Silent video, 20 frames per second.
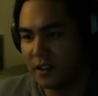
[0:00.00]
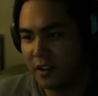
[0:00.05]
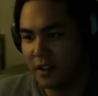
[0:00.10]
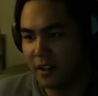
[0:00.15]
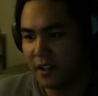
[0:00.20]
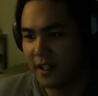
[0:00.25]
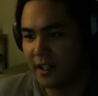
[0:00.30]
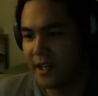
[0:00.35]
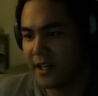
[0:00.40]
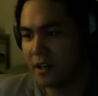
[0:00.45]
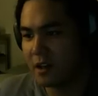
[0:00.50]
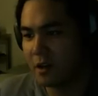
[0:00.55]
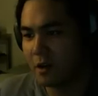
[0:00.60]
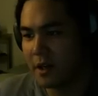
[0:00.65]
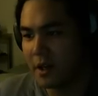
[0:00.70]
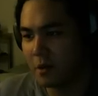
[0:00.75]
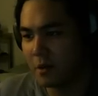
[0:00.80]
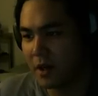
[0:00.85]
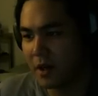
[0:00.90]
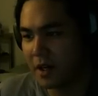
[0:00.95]
I can't go
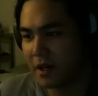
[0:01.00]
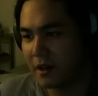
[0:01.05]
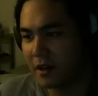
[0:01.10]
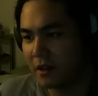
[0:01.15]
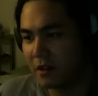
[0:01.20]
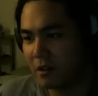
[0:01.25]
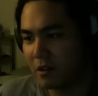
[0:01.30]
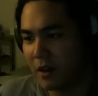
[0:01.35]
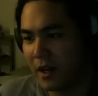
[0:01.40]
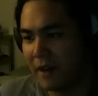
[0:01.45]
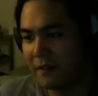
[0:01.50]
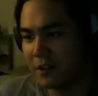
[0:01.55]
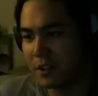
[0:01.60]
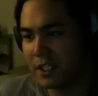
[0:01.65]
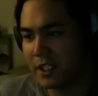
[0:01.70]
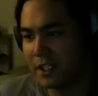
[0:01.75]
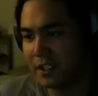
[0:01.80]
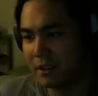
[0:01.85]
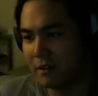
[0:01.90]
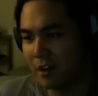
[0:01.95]
anywhere. Do I have to
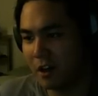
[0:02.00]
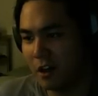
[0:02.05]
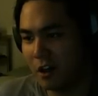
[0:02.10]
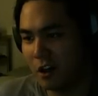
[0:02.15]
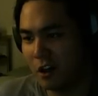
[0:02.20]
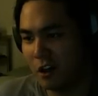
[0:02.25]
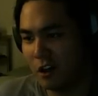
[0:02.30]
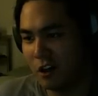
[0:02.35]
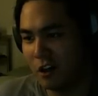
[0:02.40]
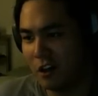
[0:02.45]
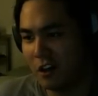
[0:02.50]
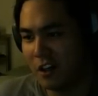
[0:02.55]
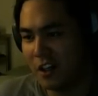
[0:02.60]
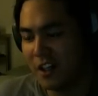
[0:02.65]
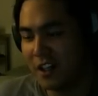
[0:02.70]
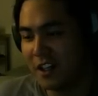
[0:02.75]
kill the- Oh!